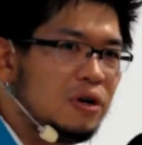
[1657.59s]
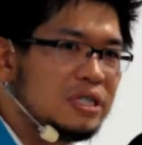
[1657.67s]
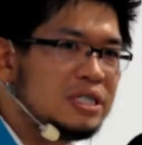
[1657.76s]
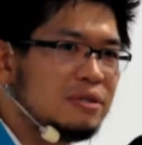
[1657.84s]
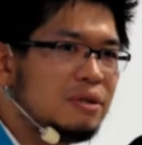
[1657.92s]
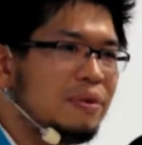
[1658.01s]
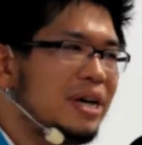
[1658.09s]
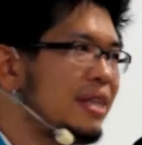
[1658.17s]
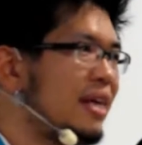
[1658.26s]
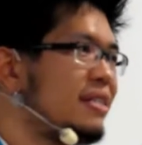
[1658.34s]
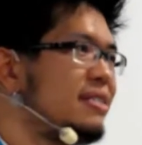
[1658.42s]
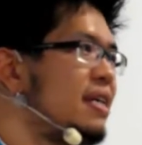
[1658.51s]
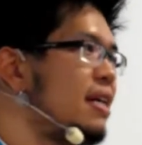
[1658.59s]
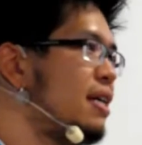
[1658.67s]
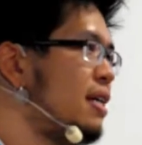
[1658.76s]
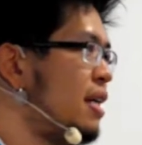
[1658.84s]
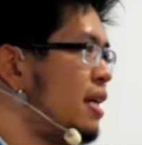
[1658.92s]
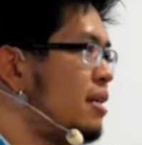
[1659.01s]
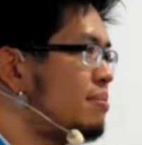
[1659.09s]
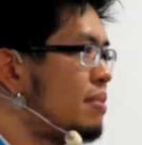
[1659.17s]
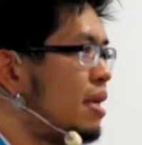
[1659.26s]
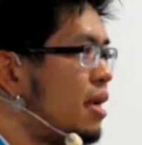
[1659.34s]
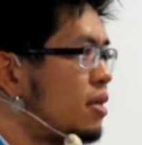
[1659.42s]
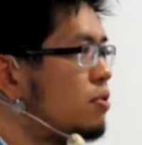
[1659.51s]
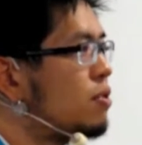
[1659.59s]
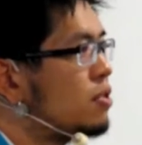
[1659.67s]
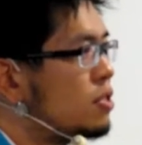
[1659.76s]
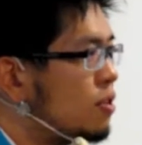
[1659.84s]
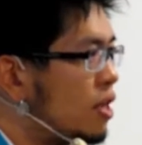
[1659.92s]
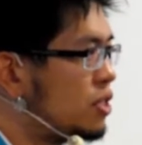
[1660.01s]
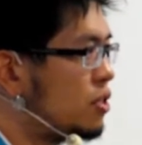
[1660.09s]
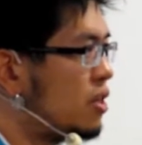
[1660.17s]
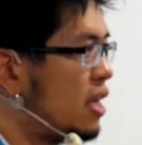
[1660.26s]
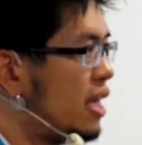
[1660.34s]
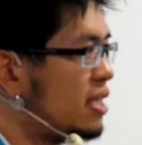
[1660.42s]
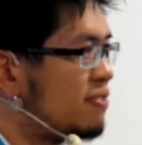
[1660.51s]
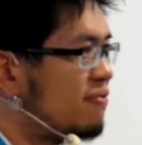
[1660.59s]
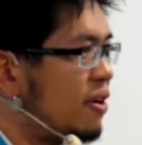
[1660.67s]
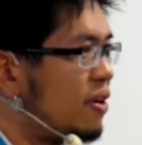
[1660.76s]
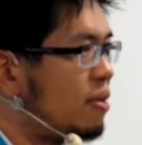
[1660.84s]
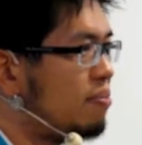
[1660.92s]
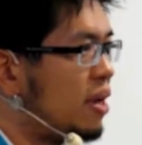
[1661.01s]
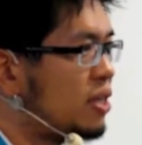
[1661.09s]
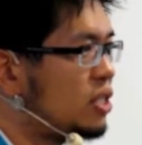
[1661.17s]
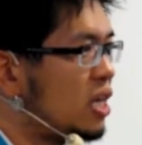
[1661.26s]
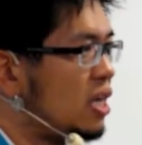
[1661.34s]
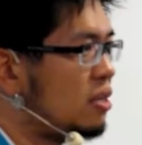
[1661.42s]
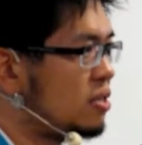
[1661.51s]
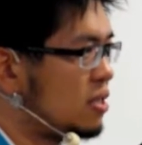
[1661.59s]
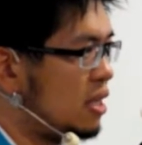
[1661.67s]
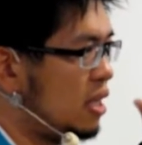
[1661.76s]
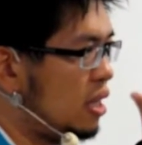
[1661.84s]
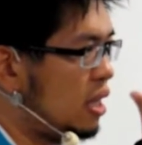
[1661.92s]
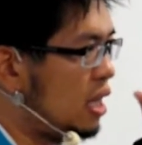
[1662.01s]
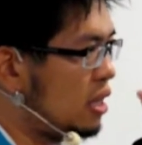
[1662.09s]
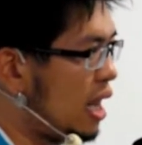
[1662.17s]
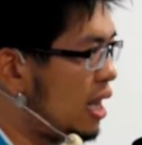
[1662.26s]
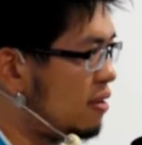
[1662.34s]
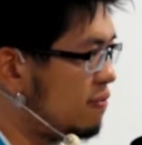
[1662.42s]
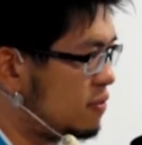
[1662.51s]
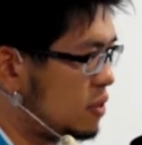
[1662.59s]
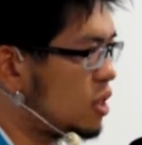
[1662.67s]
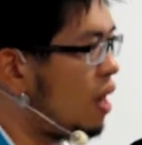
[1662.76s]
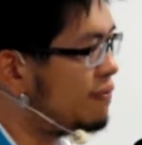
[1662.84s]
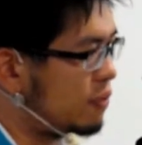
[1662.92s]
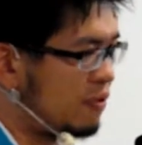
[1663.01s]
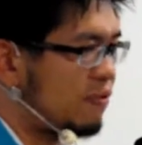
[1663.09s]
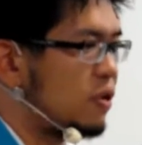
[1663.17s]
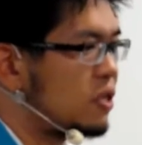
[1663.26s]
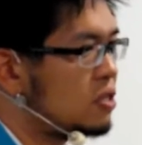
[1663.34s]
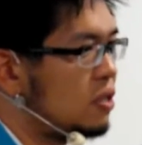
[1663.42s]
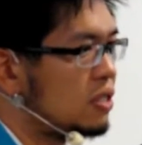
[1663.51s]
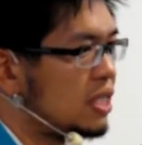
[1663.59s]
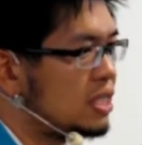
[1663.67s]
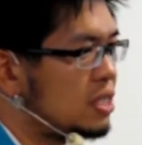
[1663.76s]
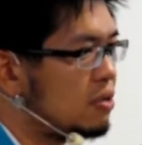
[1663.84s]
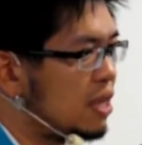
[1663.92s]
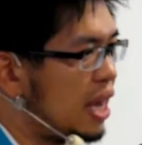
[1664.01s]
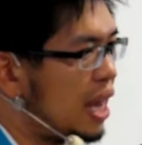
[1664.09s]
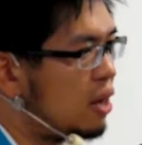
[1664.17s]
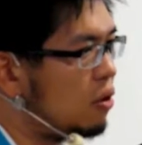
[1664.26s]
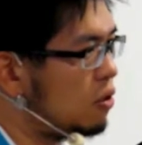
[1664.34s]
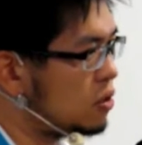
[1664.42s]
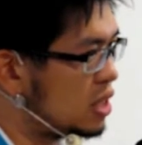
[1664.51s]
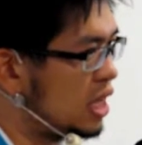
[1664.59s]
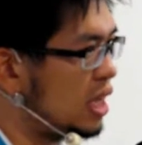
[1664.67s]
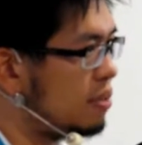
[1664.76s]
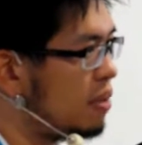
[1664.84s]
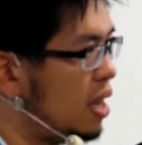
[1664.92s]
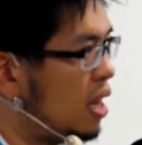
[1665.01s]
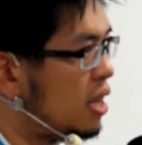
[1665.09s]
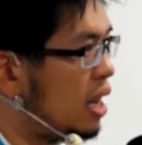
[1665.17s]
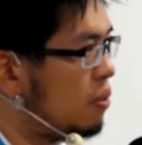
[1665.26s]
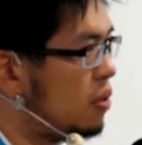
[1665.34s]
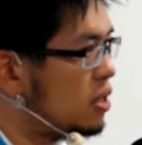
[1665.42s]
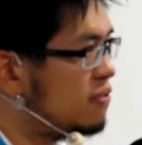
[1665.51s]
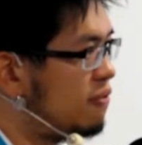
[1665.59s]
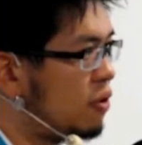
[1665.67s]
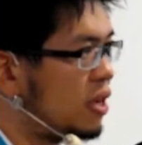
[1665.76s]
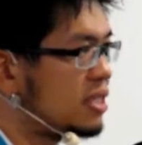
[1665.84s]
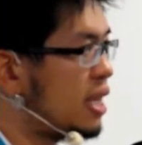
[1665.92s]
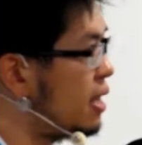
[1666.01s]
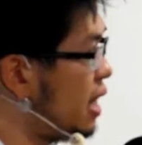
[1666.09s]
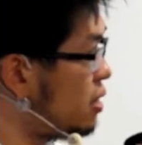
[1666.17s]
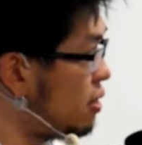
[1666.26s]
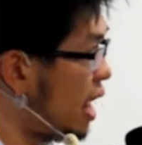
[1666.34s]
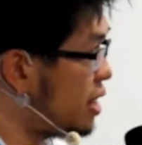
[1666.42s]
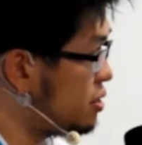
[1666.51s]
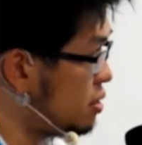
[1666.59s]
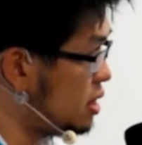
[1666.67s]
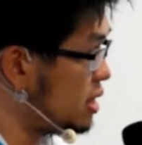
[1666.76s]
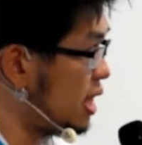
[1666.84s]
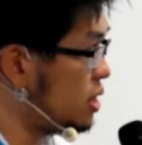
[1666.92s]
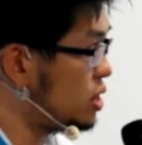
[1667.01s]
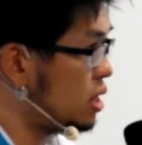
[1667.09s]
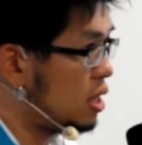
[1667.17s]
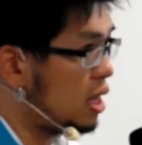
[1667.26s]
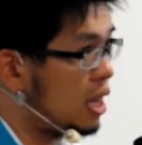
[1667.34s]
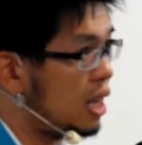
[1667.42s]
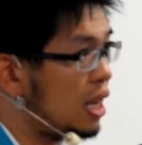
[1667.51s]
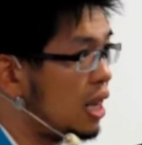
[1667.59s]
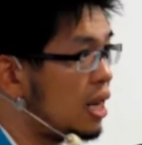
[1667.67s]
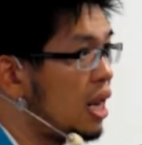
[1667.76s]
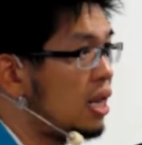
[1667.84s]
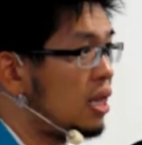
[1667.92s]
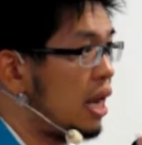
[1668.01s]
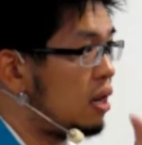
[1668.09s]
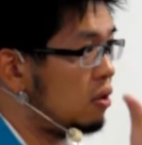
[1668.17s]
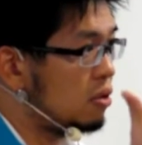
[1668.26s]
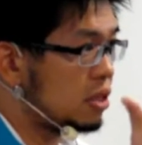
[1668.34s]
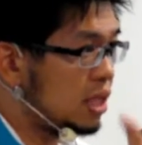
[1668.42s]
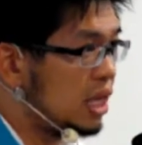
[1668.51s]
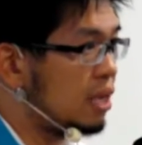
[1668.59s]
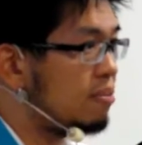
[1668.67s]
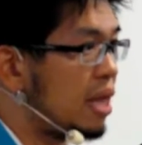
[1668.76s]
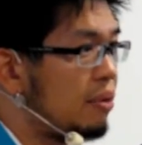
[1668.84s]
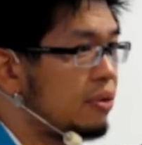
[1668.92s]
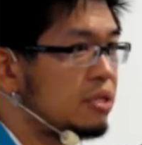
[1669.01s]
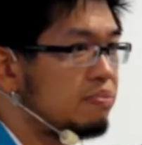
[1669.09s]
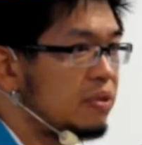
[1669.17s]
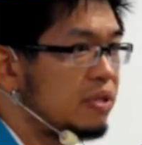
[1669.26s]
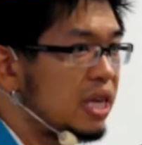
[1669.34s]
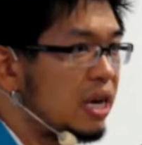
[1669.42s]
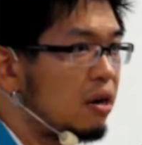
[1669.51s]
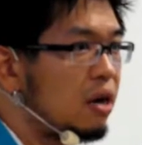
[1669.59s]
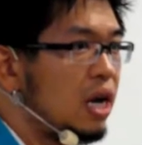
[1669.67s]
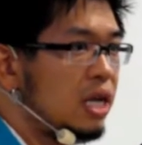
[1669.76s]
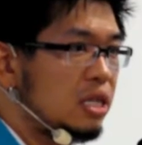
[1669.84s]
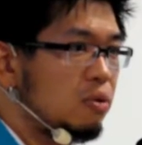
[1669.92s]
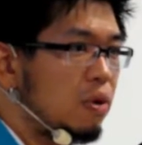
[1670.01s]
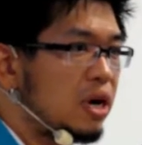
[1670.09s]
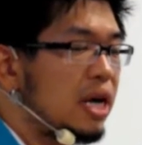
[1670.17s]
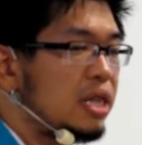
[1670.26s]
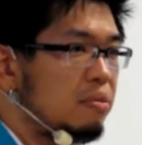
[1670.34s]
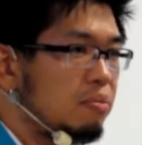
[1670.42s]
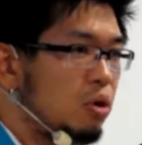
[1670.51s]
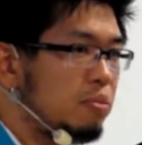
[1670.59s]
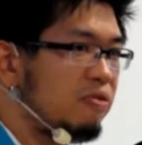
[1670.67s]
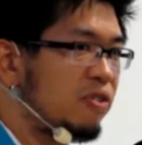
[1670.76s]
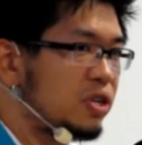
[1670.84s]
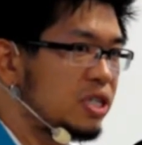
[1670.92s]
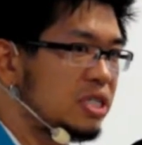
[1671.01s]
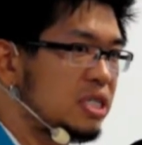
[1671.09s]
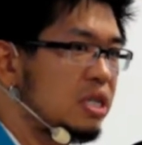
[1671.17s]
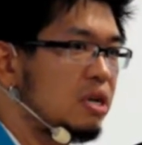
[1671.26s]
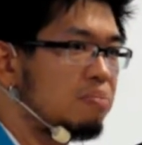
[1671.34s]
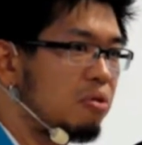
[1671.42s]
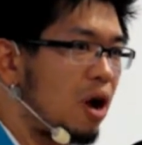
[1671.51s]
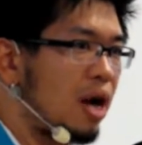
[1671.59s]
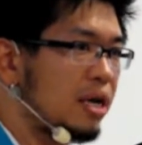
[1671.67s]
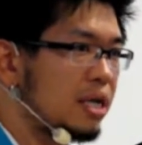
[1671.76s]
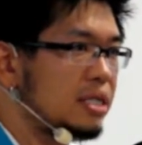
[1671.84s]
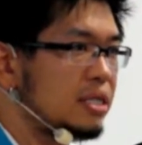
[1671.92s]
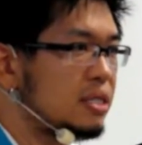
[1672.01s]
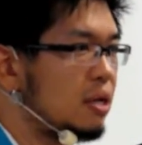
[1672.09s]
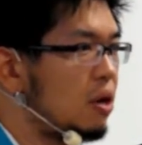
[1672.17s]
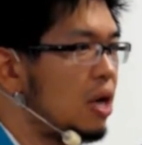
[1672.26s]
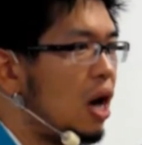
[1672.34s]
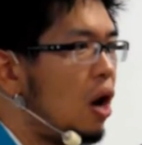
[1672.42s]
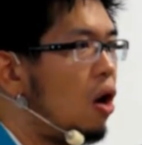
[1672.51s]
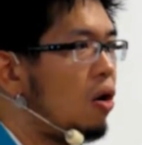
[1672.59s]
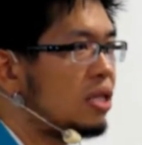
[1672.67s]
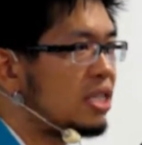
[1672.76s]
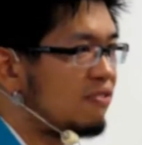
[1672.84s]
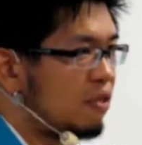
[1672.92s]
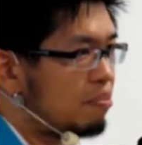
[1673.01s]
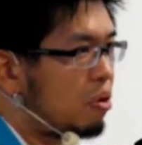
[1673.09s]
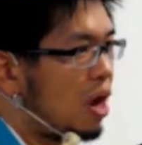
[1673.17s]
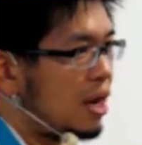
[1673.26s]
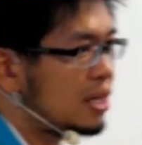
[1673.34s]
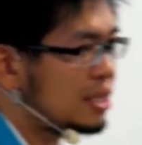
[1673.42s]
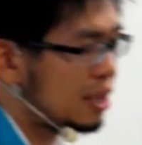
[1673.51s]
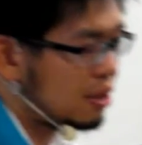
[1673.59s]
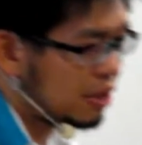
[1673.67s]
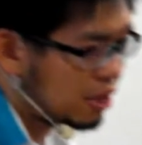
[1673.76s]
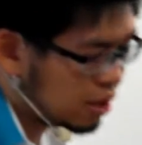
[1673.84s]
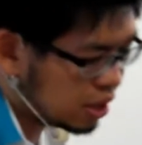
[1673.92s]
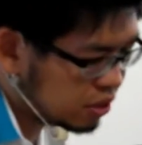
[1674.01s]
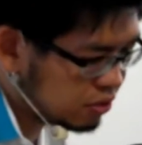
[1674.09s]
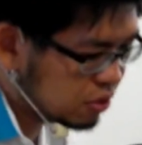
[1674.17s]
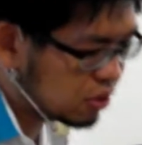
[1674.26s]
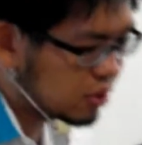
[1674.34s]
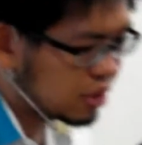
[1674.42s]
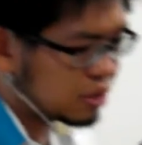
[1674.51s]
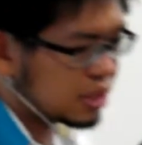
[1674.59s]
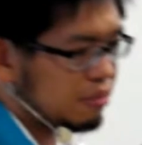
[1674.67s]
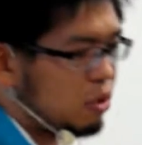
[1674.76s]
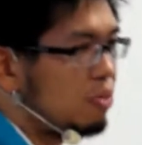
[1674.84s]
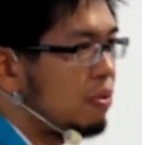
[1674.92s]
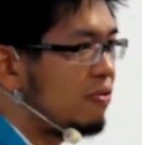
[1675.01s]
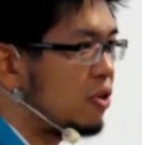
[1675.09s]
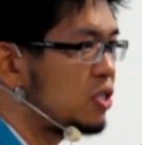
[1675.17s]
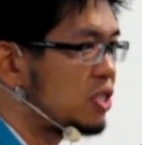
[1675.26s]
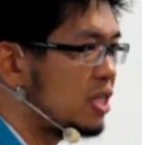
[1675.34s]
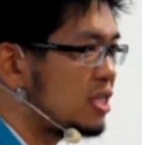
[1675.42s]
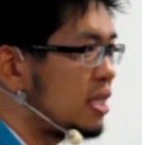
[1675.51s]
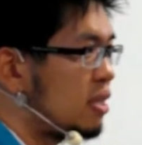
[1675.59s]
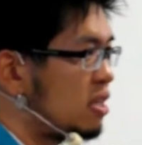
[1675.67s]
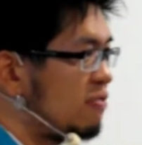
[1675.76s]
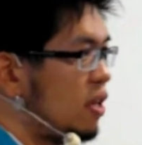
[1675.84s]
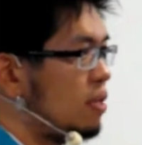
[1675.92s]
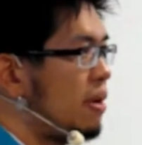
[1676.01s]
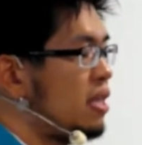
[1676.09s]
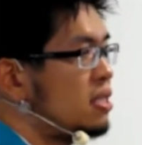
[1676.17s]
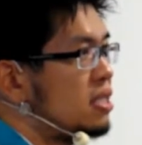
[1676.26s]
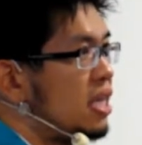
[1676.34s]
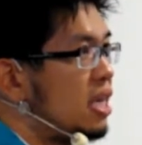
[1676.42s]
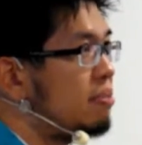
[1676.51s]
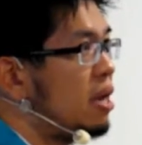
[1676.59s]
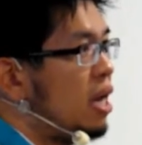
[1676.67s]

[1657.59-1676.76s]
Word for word: So the way that uh, uh, Google is structured, it's very much, there's a, a lot of software verticals. And so they had a whole team that was focused on internationalization. And they had a whole team that was there to work on the mobile versions of their products. And so all the different products that are there at Google, there's the mobile versions that are developed by this team.